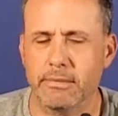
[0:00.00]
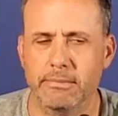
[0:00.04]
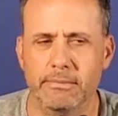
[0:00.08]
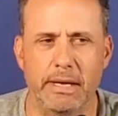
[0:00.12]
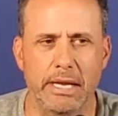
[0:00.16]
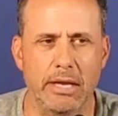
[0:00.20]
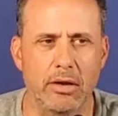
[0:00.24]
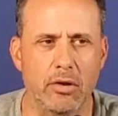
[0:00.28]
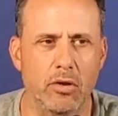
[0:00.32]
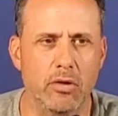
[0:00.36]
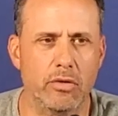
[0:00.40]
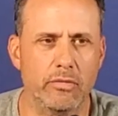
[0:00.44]

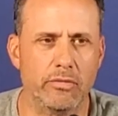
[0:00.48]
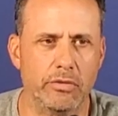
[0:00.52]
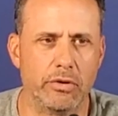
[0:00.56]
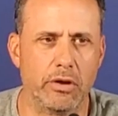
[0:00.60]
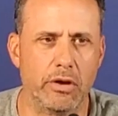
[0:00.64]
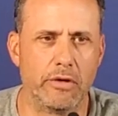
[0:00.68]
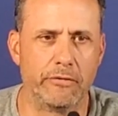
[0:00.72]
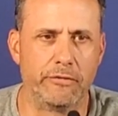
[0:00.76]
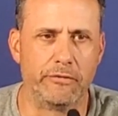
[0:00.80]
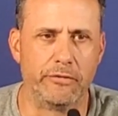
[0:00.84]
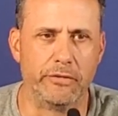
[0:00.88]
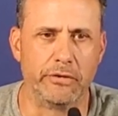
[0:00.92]

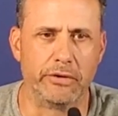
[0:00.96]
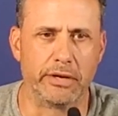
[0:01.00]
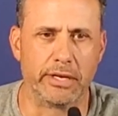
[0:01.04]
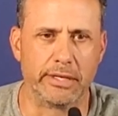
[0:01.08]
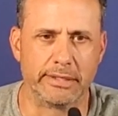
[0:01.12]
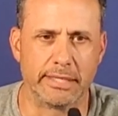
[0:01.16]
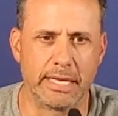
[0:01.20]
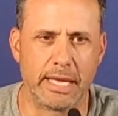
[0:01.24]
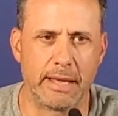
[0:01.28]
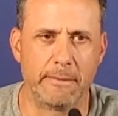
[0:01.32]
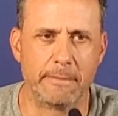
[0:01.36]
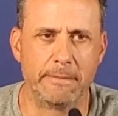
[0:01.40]
feeling
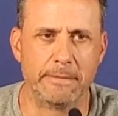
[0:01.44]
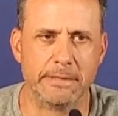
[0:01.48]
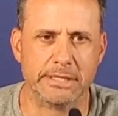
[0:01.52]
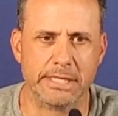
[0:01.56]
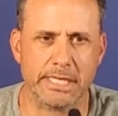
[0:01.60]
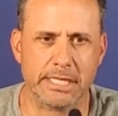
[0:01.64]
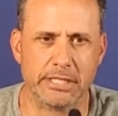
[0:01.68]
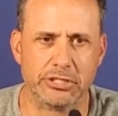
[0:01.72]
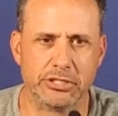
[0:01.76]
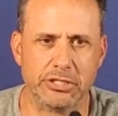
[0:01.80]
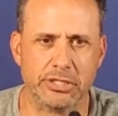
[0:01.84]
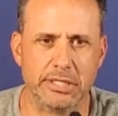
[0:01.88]
of time of
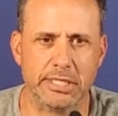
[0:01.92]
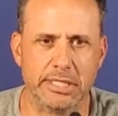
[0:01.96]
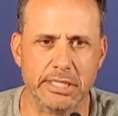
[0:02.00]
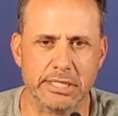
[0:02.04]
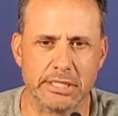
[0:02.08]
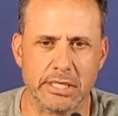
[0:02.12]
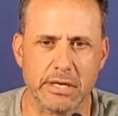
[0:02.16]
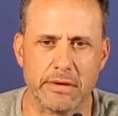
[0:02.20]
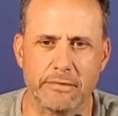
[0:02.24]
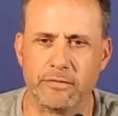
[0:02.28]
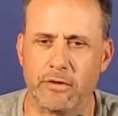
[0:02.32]
possession is